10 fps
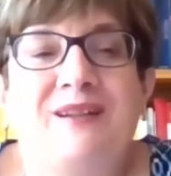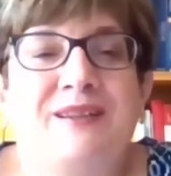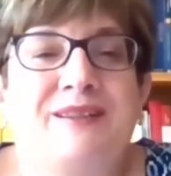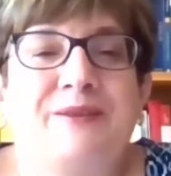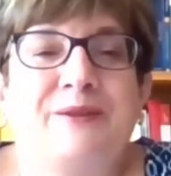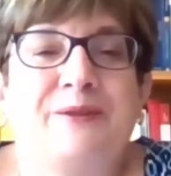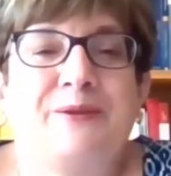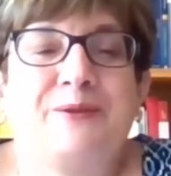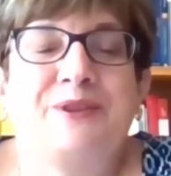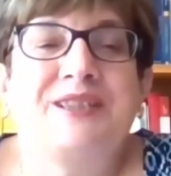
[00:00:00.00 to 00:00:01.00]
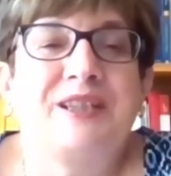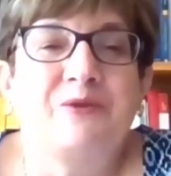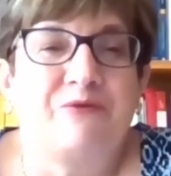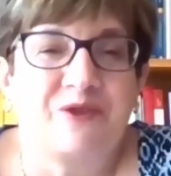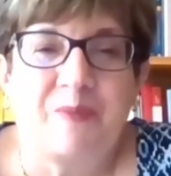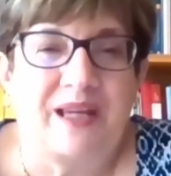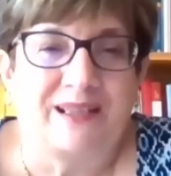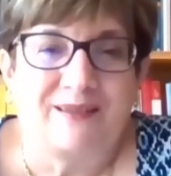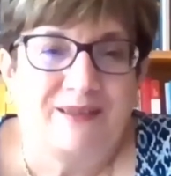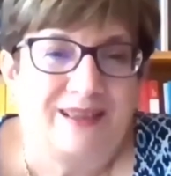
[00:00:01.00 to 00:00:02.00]
the King of
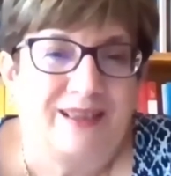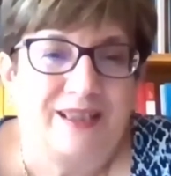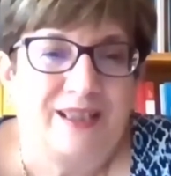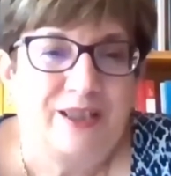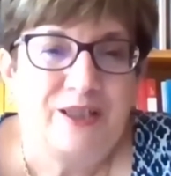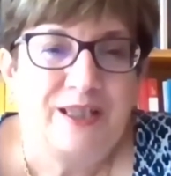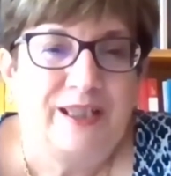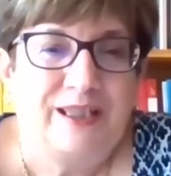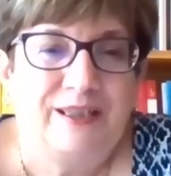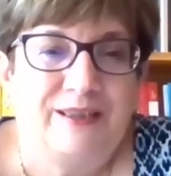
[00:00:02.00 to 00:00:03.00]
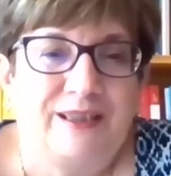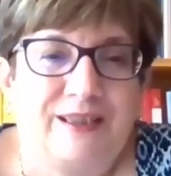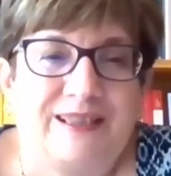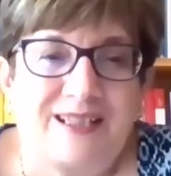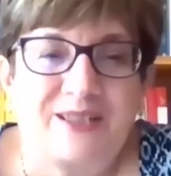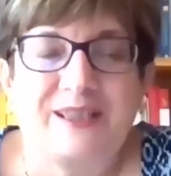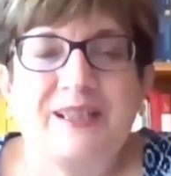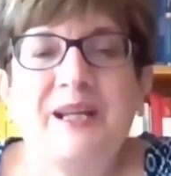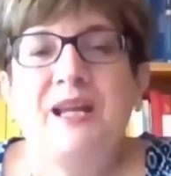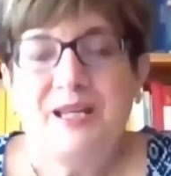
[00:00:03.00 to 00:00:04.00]
Spain. He
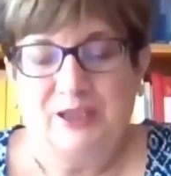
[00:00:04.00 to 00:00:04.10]
doesn't